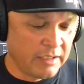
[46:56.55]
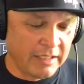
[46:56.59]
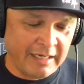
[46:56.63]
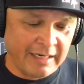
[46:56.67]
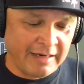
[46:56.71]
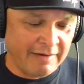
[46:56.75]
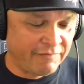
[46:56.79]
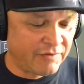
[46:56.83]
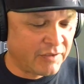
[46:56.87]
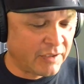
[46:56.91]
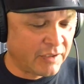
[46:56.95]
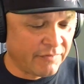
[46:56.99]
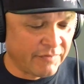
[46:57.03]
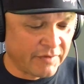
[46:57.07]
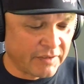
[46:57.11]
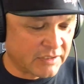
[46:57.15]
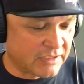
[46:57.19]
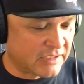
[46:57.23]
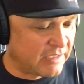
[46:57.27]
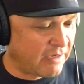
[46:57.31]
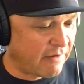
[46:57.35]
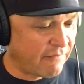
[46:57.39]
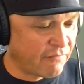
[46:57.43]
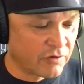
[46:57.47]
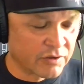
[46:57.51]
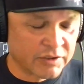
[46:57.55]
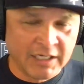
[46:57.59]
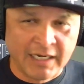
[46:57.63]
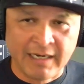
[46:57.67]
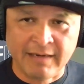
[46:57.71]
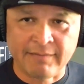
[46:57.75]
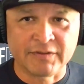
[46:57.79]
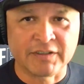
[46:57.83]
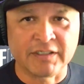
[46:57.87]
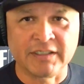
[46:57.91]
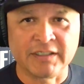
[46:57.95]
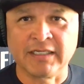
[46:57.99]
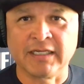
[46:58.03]
and I've done this several
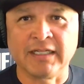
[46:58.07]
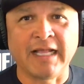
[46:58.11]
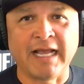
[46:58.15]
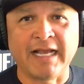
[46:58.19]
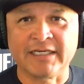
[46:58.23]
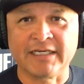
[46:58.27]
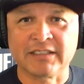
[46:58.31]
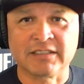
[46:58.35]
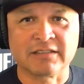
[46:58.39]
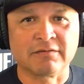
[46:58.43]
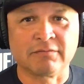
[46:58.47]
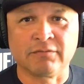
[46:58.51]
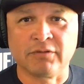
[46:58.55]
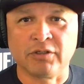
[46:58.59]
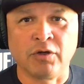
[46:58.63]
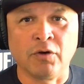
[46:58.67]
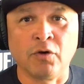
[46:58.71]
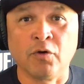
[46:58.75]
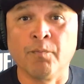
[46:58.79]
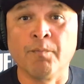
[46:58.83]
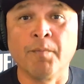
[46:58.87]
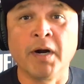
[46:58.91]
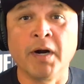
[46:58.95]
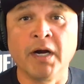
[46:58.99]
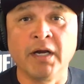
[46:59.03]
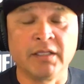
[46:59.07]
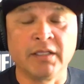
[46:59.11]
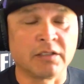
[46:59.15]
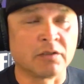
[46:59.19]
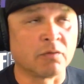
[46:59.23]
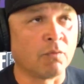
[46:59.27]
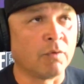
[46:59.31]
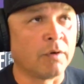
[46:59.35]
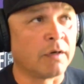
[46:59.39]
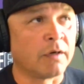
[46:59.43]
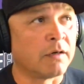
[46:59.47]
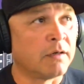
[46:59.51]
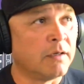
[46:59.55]
times in the last month,
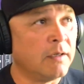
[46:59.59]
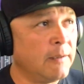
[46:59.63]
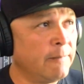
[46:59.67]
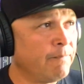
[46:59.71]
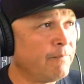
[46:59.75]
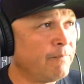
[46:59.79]
where